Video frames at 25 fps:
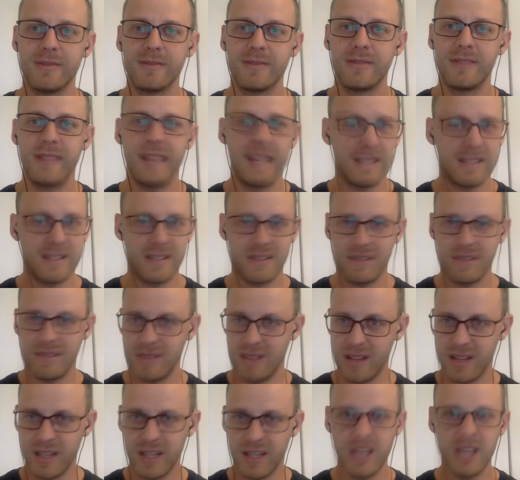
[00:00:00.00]
That's
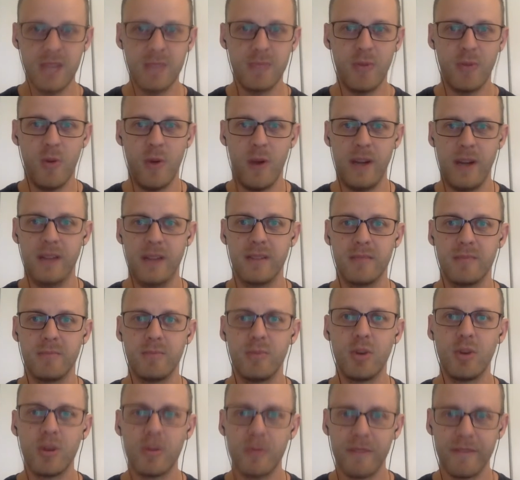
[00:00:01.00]
a key point.
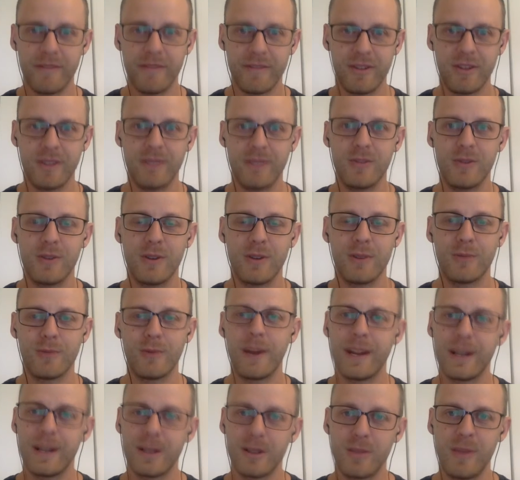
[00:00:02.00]
Put them in front of you on a
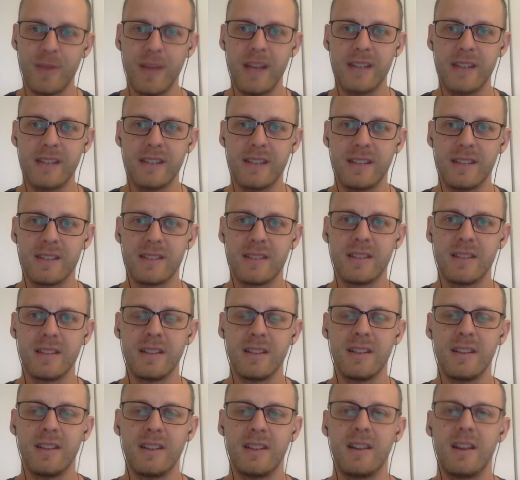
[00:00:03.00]
regular basis.
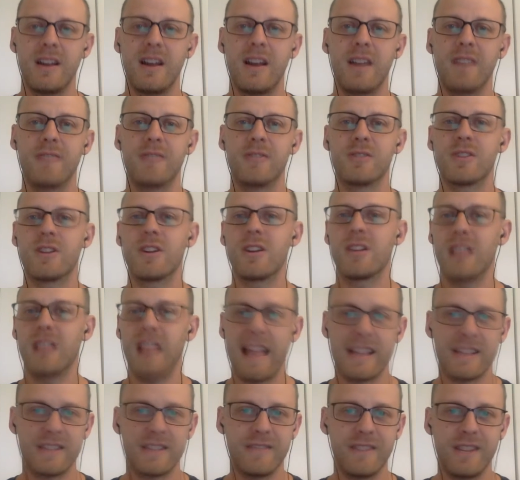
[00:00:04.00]
If you saw our
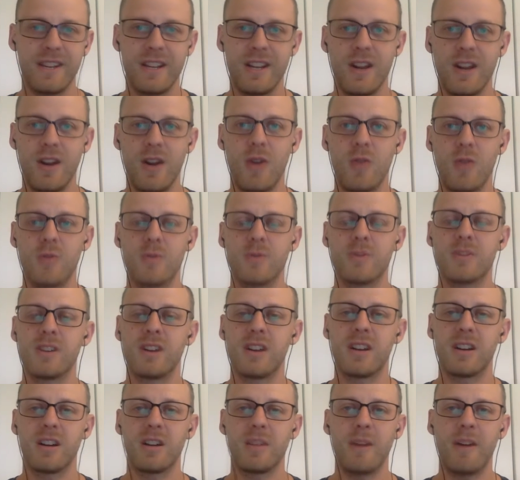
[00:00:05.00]
last video
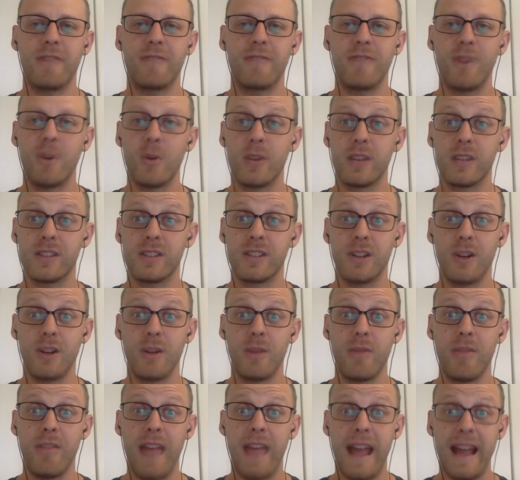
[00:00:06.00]
talking about focus,
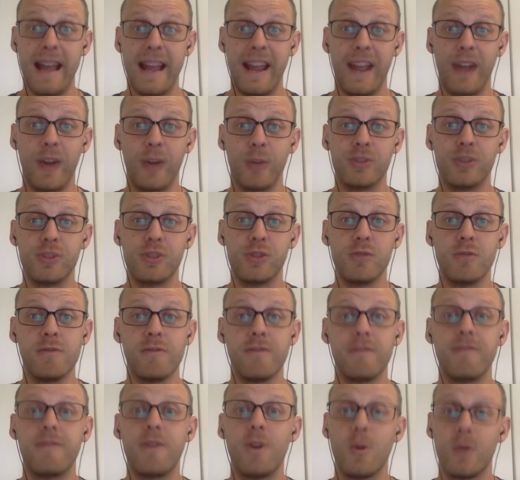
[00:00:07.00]
that helps you
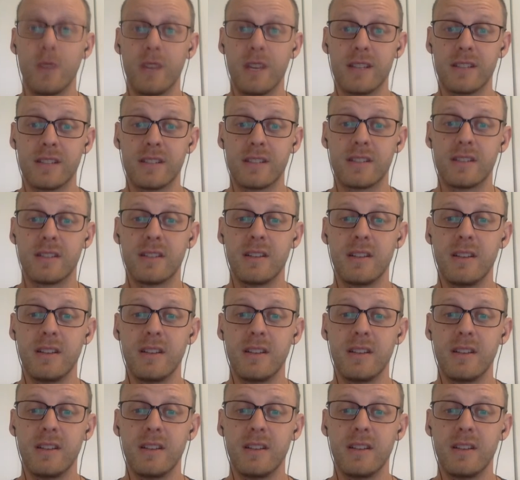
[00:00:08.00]
focus.